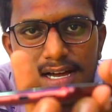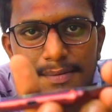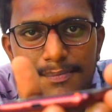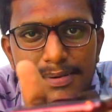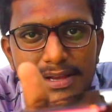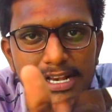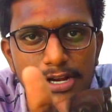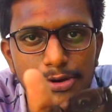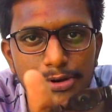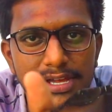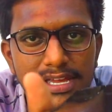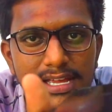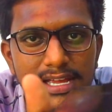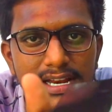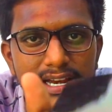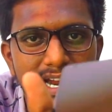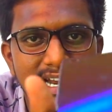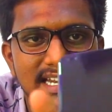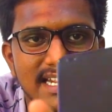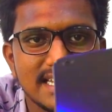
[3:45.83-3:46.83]
below
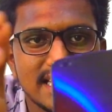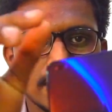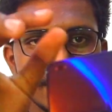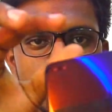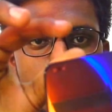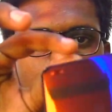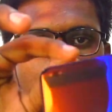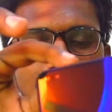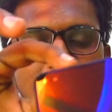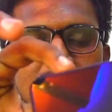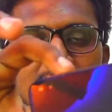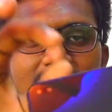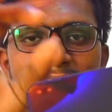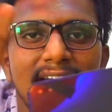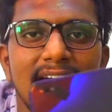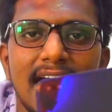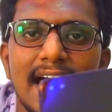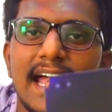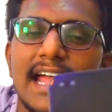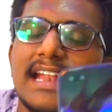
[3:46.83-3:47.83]
here and at the top,
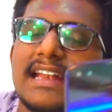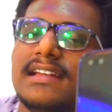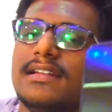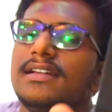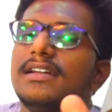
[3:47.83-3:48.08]
and